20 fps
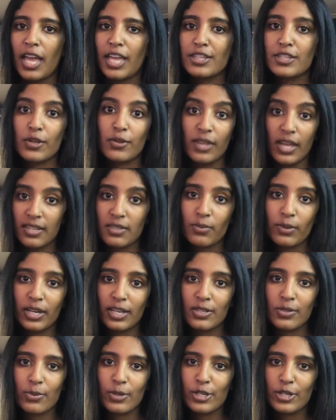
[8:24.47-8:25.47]
And so that's when
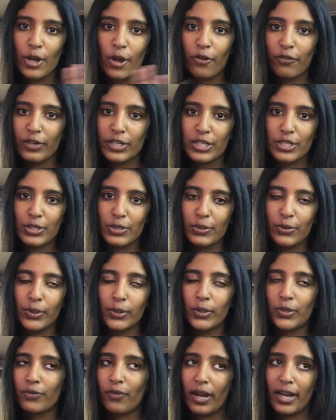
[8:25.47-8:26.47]
I switched over
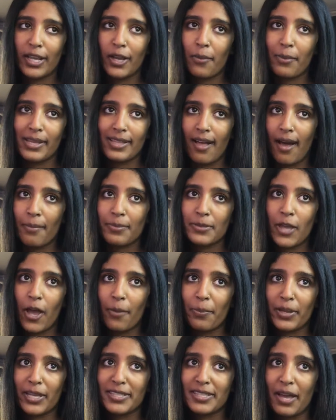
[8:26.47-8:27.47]
to writing on my
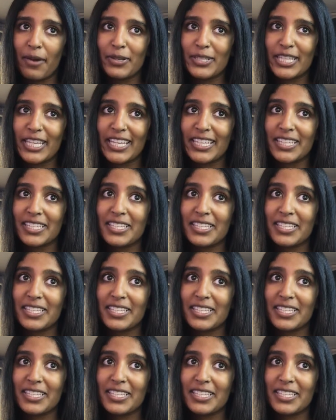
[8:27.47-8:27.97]
laptop because I was like,